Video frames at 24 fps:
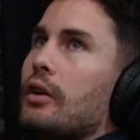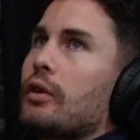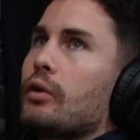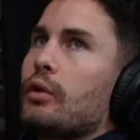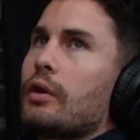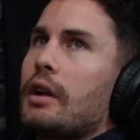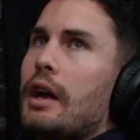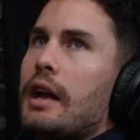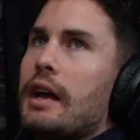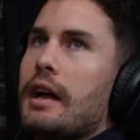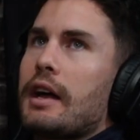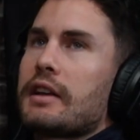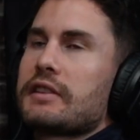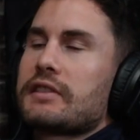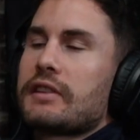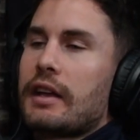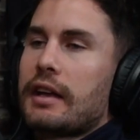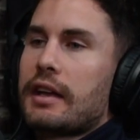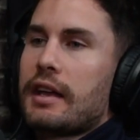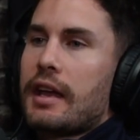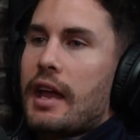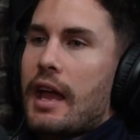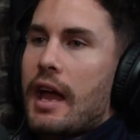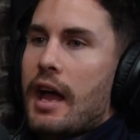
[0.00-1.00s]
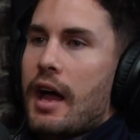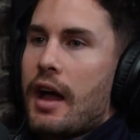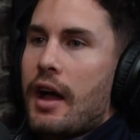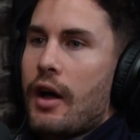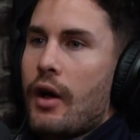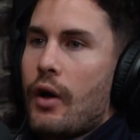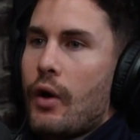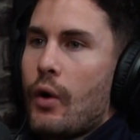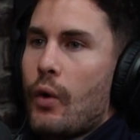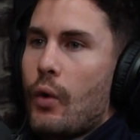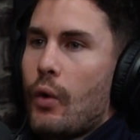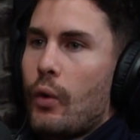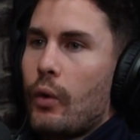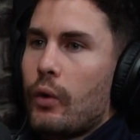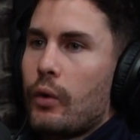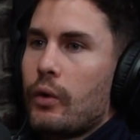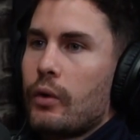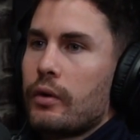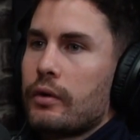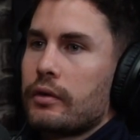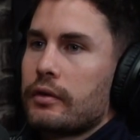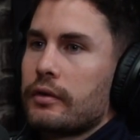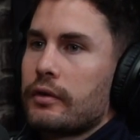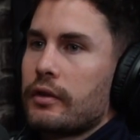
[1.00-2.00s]
Could I ask, like, how,
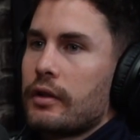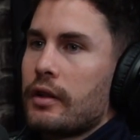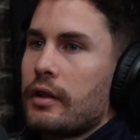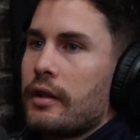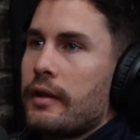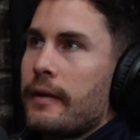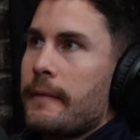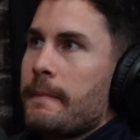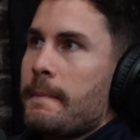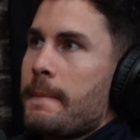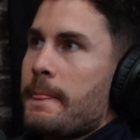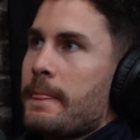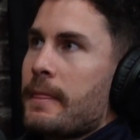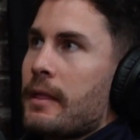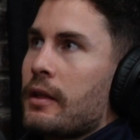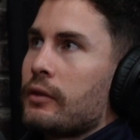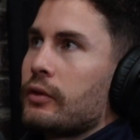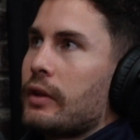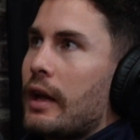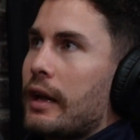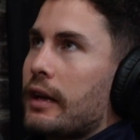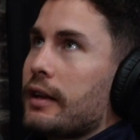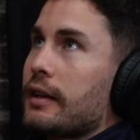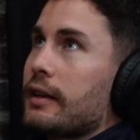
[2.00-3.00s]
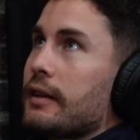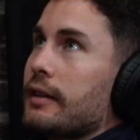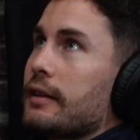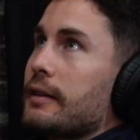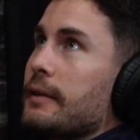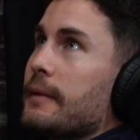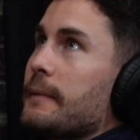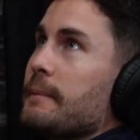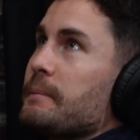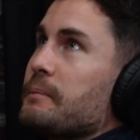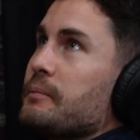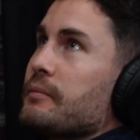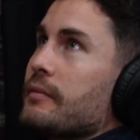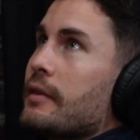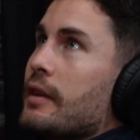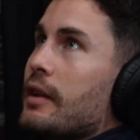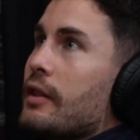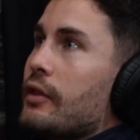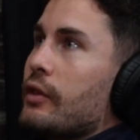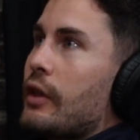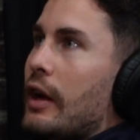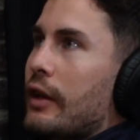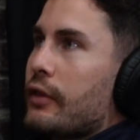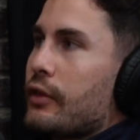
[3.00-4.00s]
like
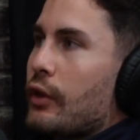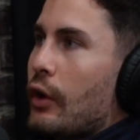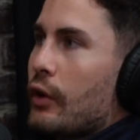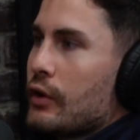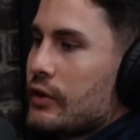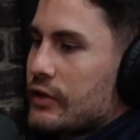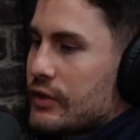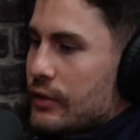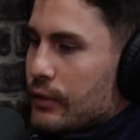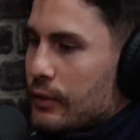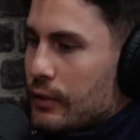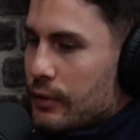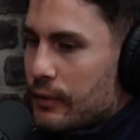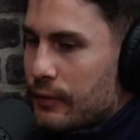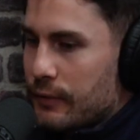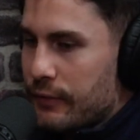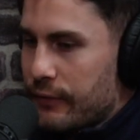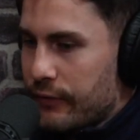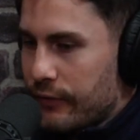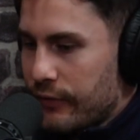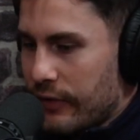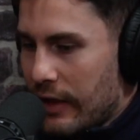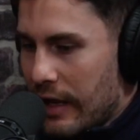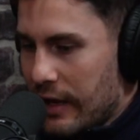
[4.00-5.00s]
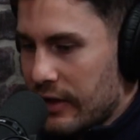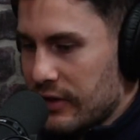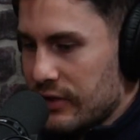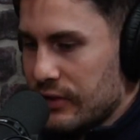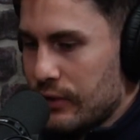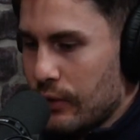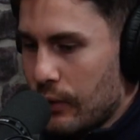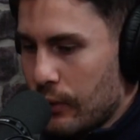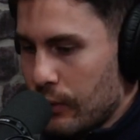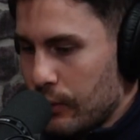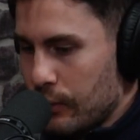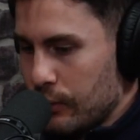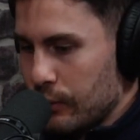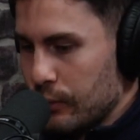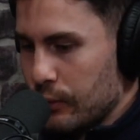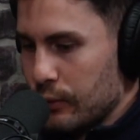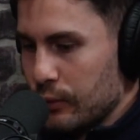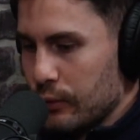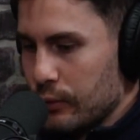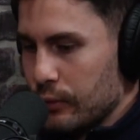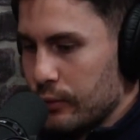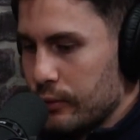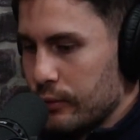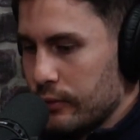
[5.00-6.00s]
those sort of
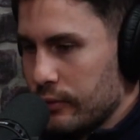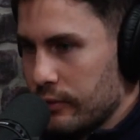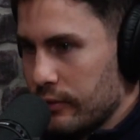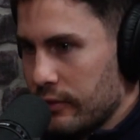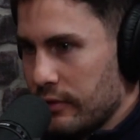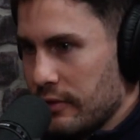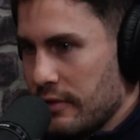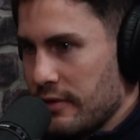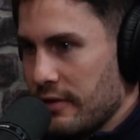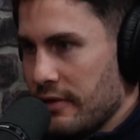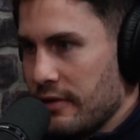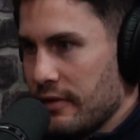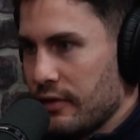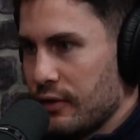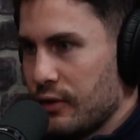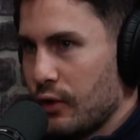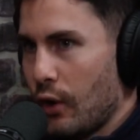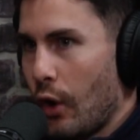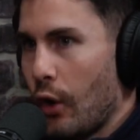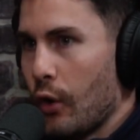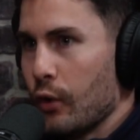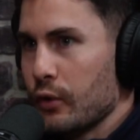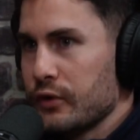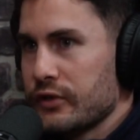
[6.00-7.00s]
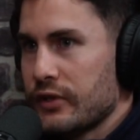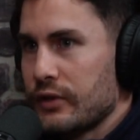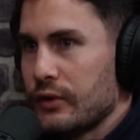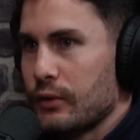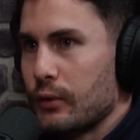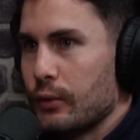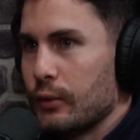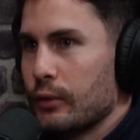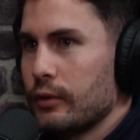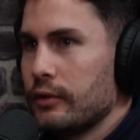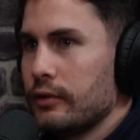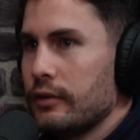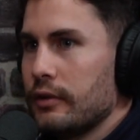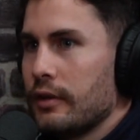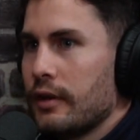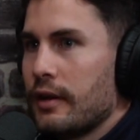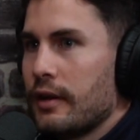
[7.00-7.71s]
external goals are good?